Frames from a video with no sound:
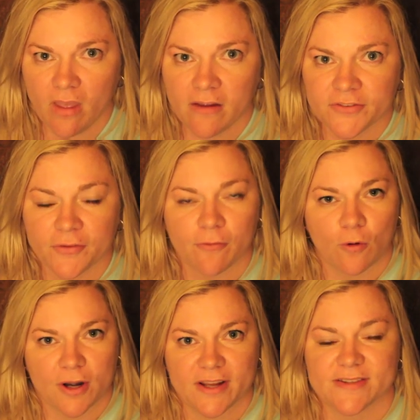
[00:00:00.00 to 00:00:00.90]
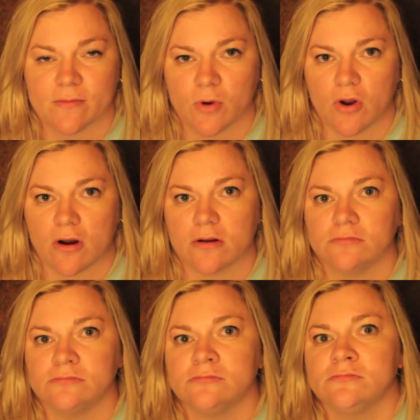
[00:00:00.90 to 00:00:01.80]
It's a 4-day seminar,
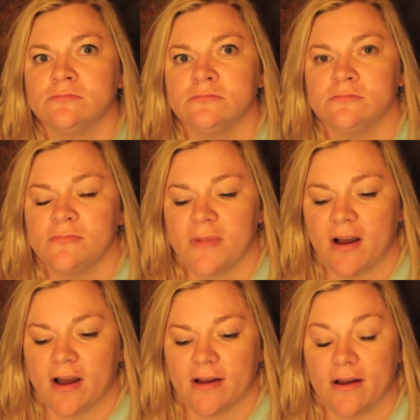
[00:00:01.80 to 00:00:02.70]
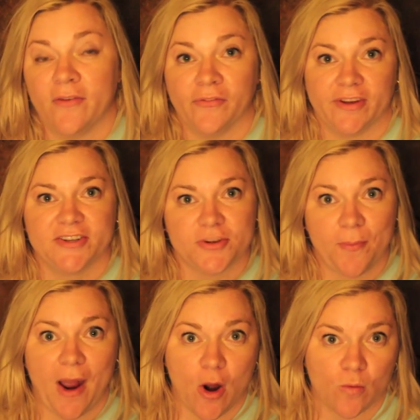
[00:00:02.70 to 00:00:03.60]
Unleash the
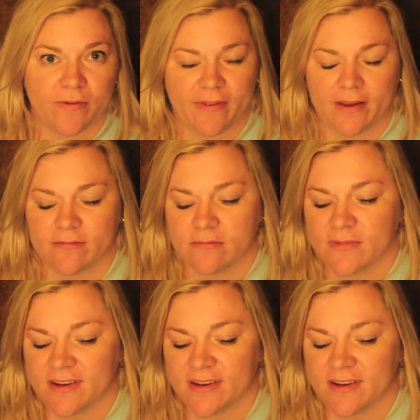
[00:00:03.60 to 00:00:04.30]
Power Within,